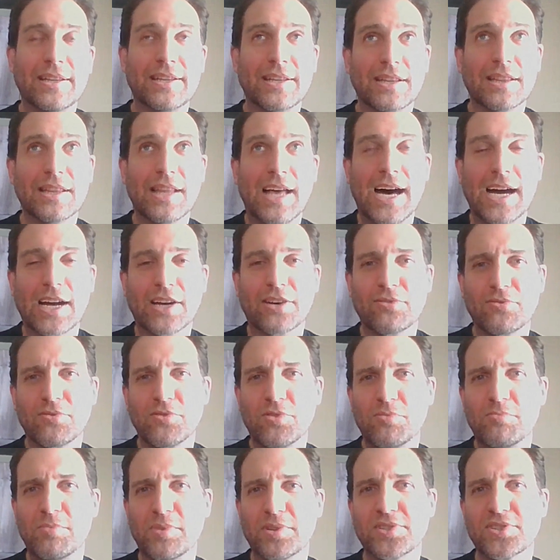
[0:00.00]
the locker
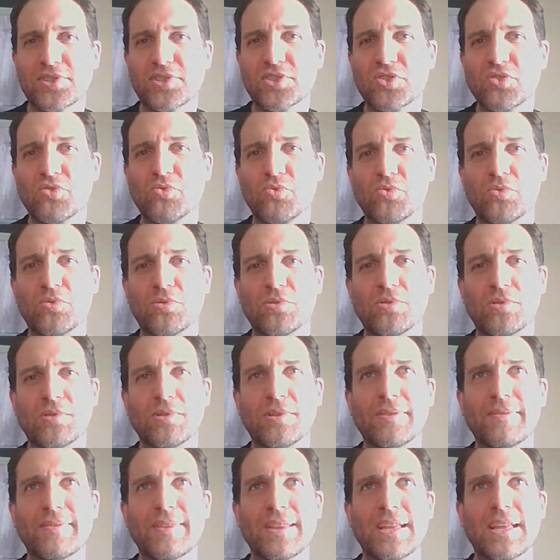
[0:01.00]
room at
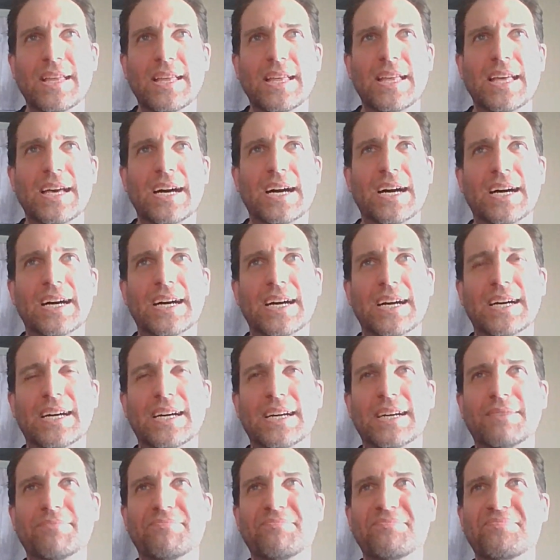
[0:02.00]
school.
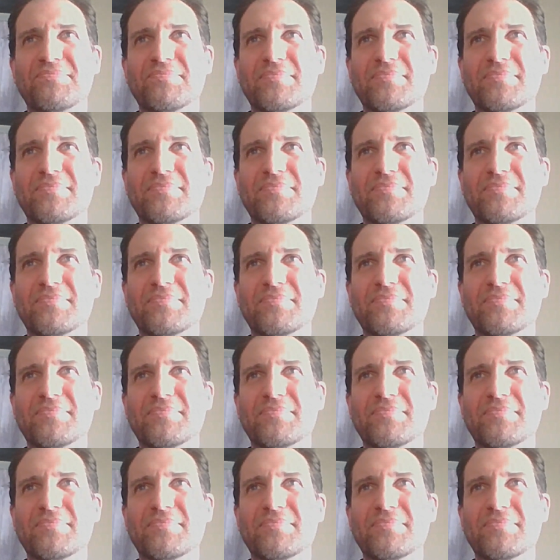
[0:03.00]
The